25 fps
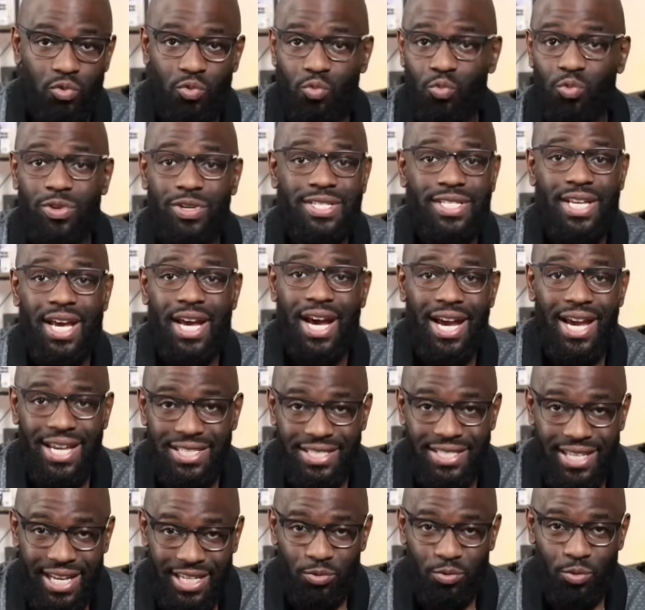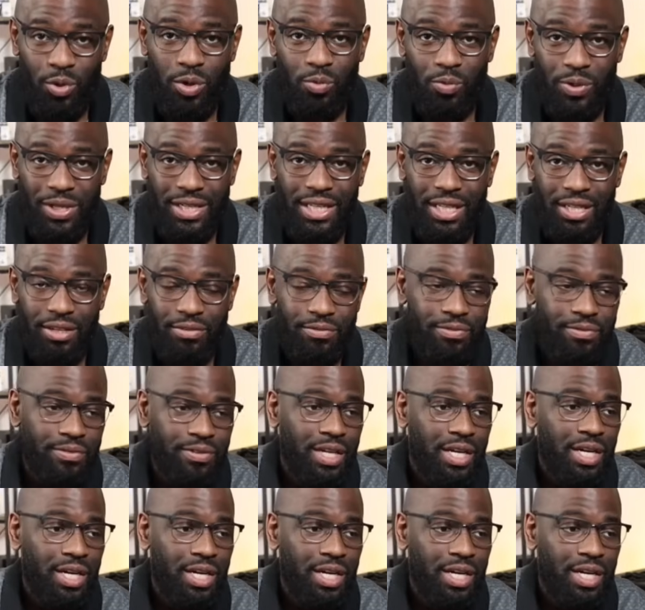resides. That's where we live.